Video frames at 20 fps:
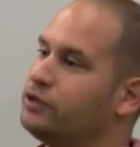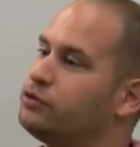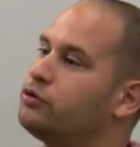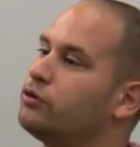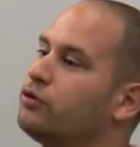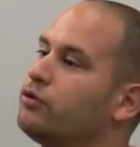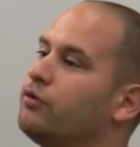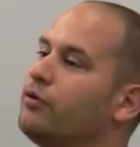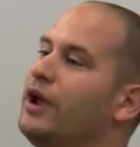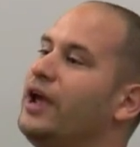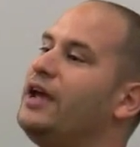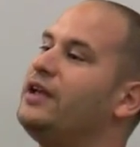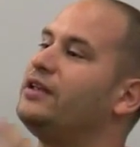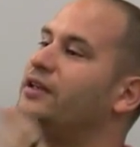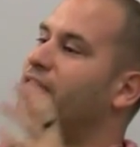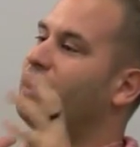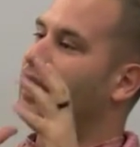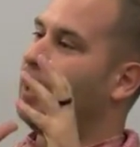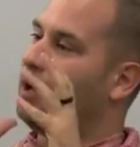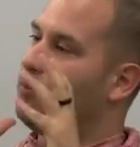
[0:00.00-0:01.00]
is to
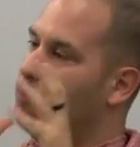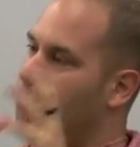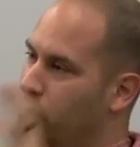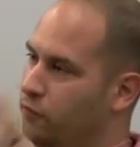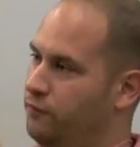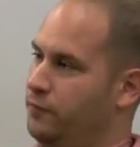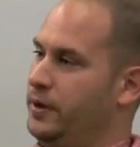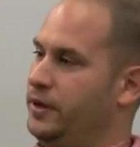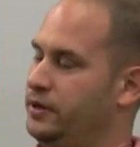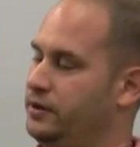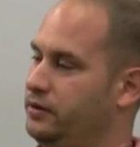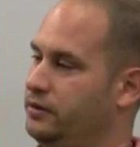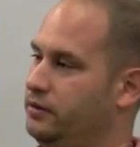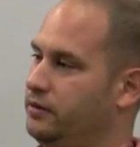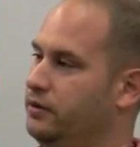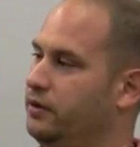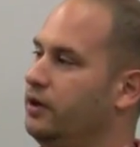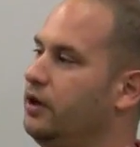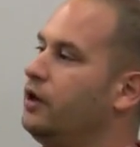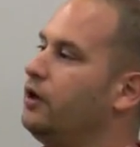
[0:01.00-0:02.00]
create a movement.
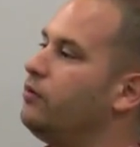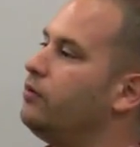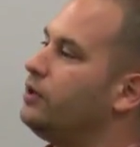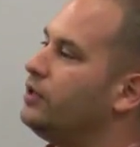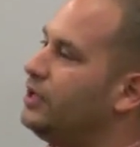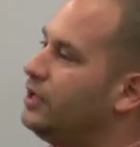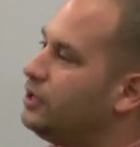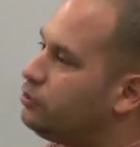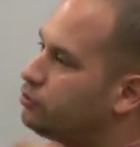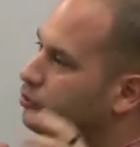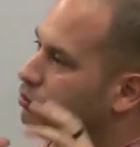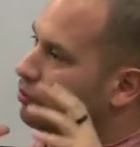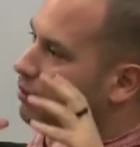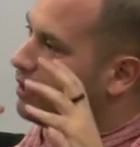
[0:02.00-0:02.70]
We need to